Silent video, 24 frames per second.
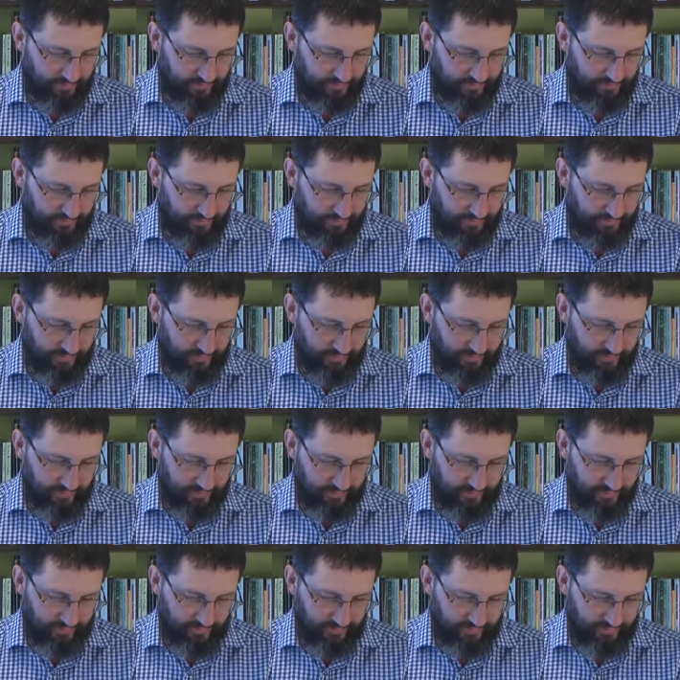
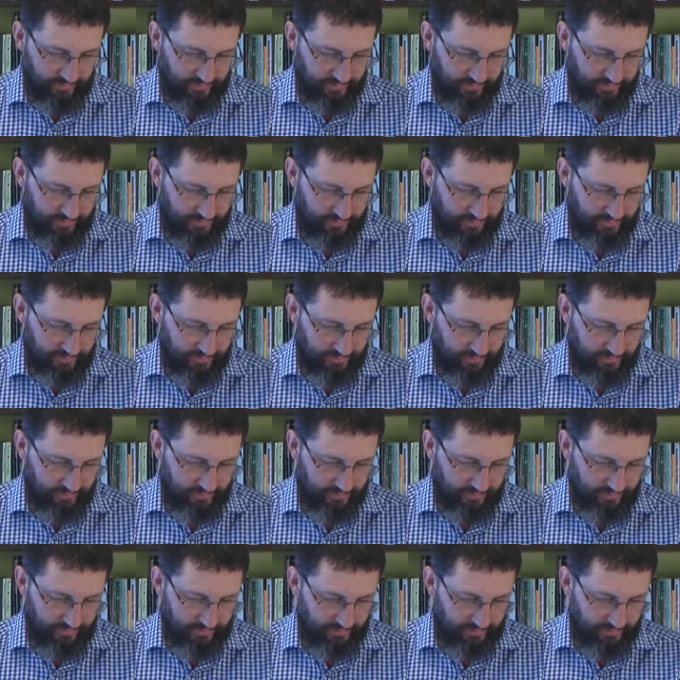[no speech]